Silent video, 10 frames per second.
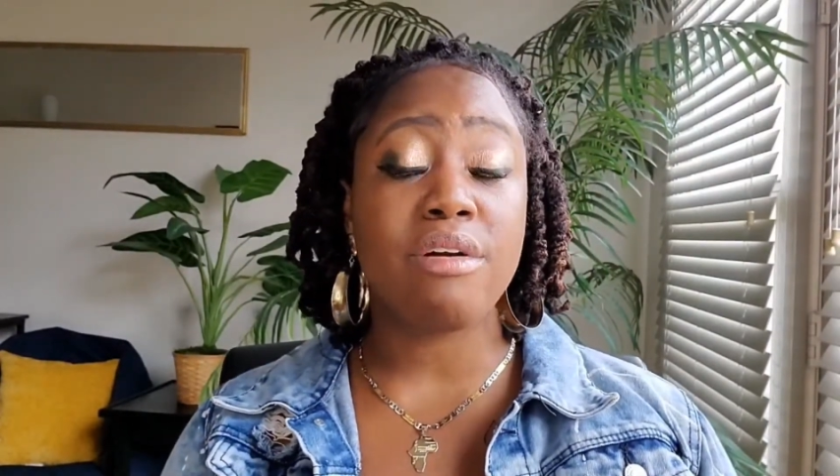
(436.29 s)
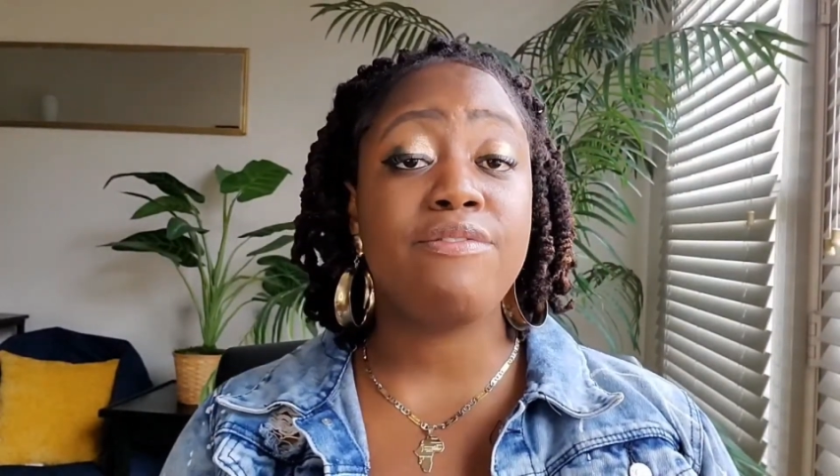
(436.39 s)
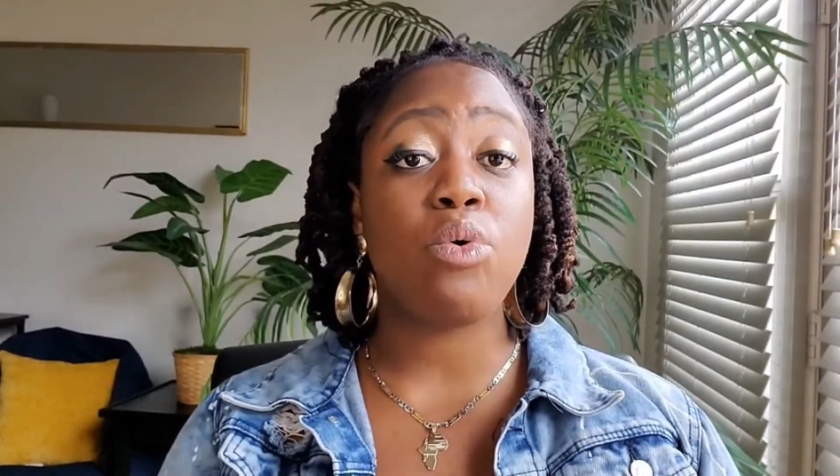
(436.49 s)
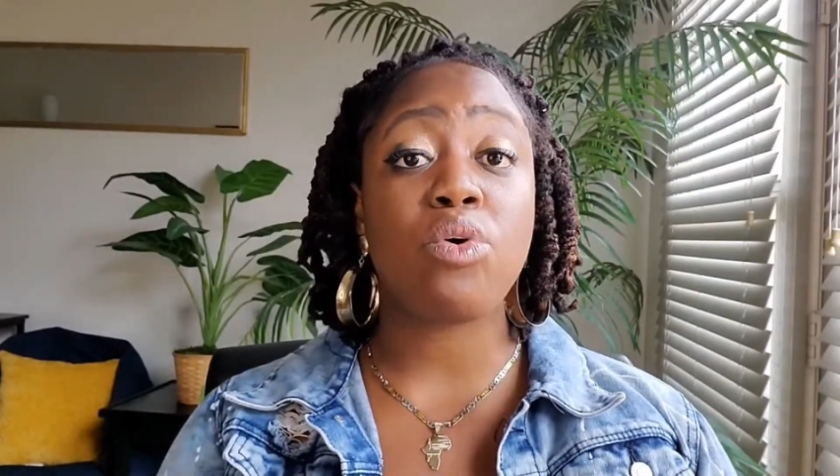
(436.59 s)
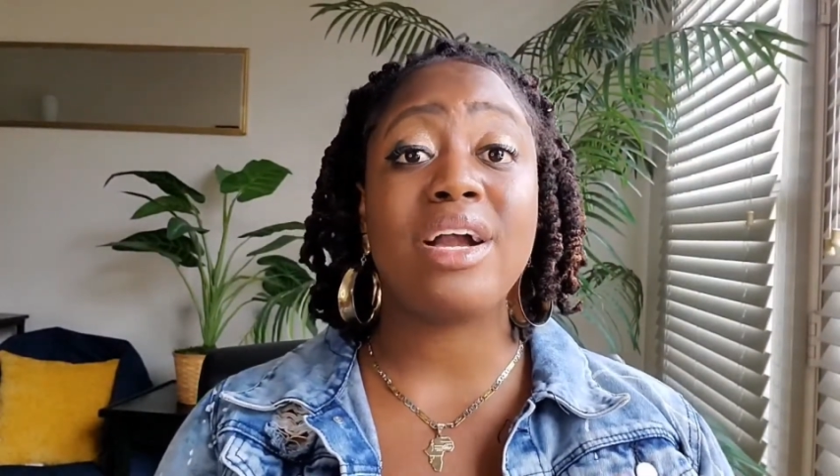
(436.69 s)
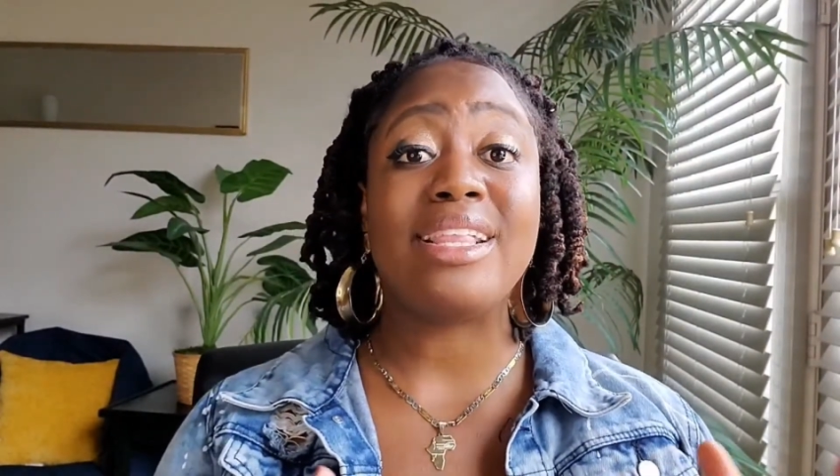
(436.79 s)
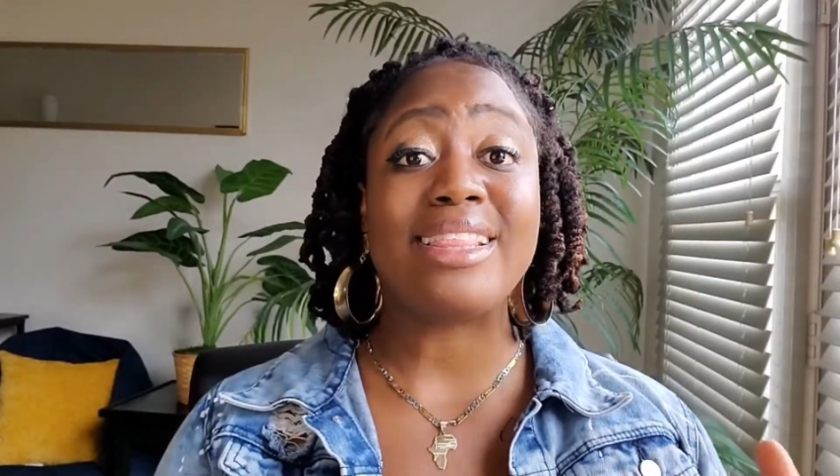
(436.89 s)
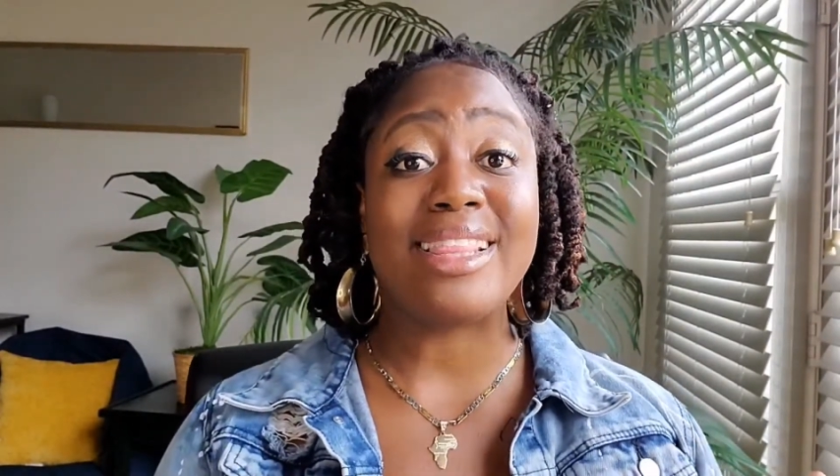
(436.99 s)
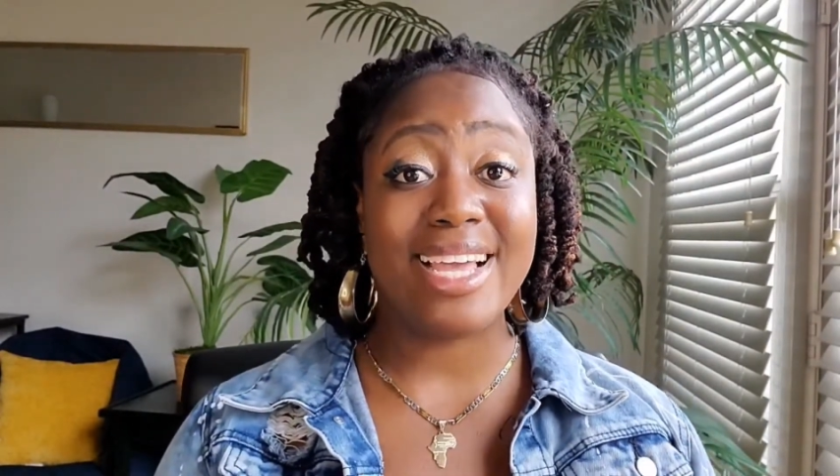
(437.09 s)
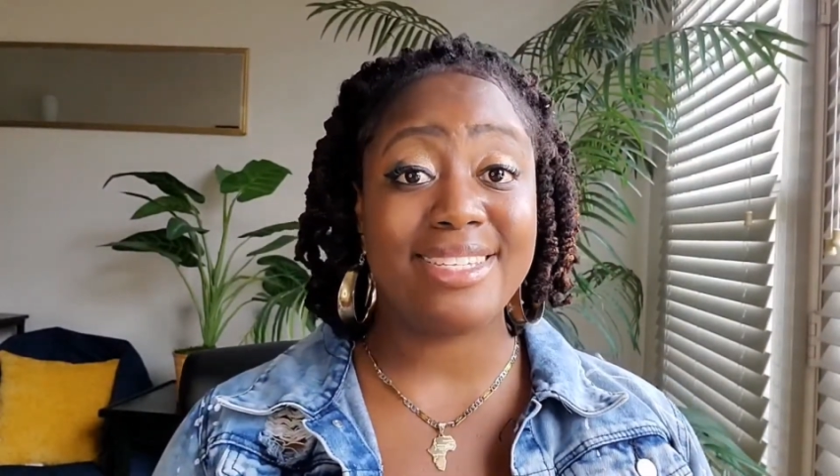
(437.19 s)
for
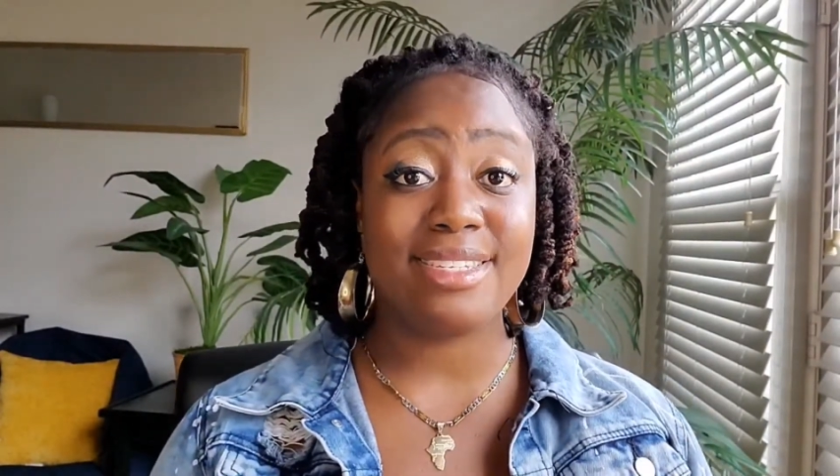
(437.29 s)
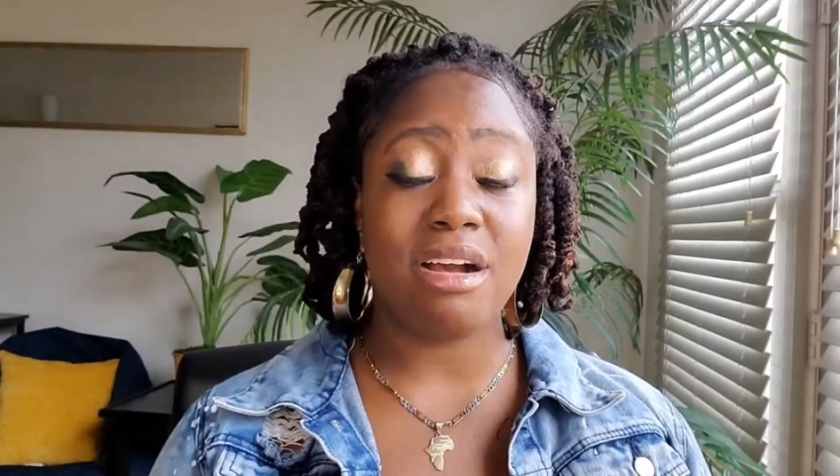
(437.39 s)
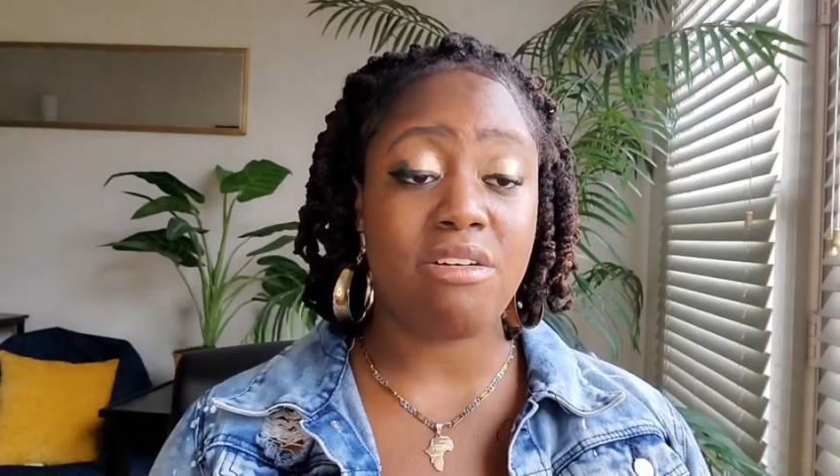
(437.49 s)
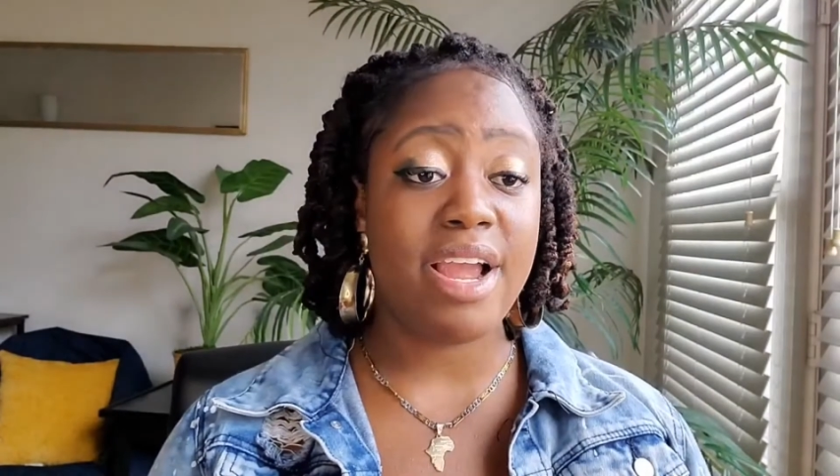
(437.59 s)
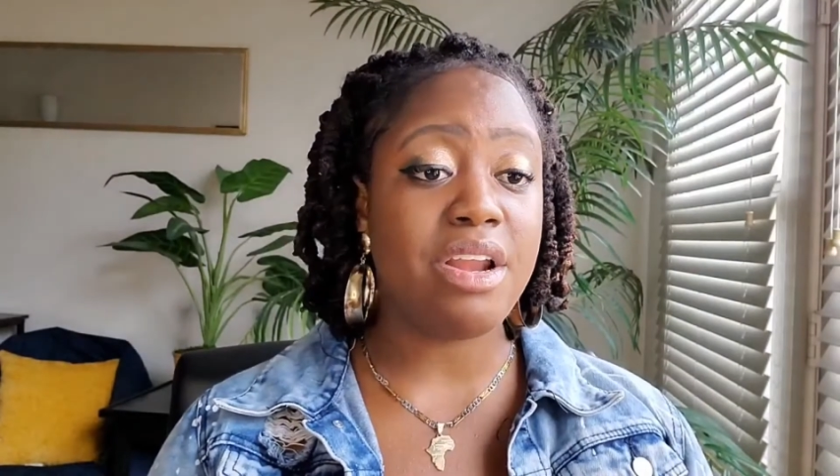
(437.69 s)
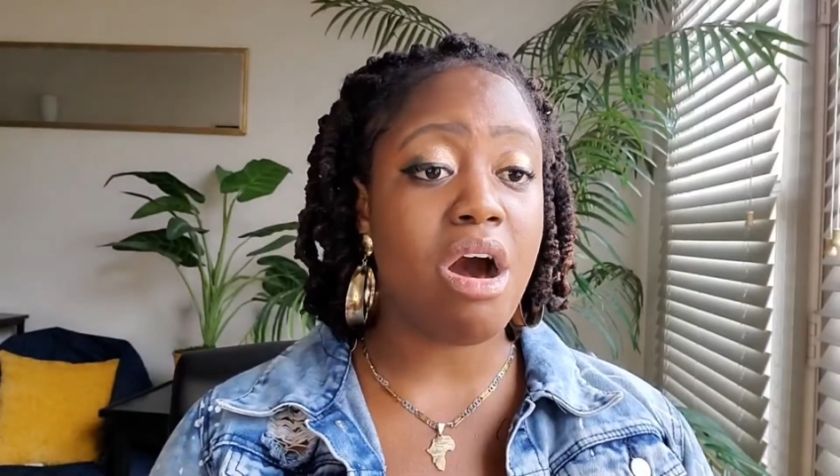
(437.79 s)
less, all right?